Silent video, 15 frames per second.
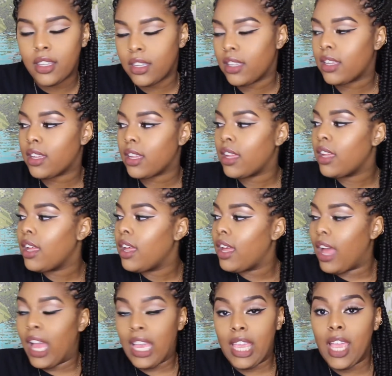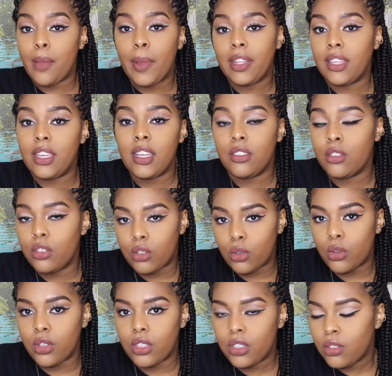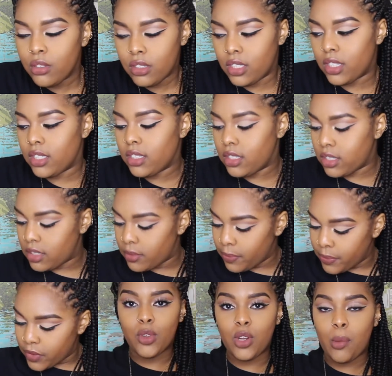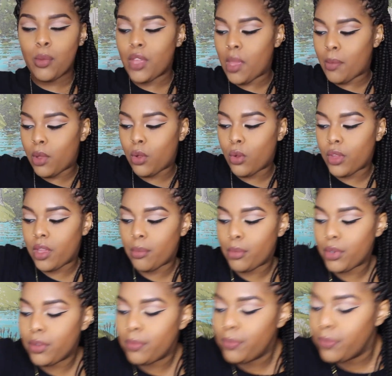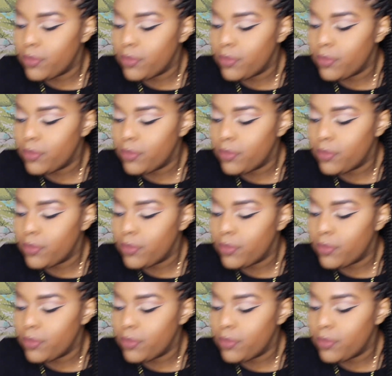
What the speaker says: Like, I can't wait to get to school and use this. Hold on, I'm gonna get my old hamper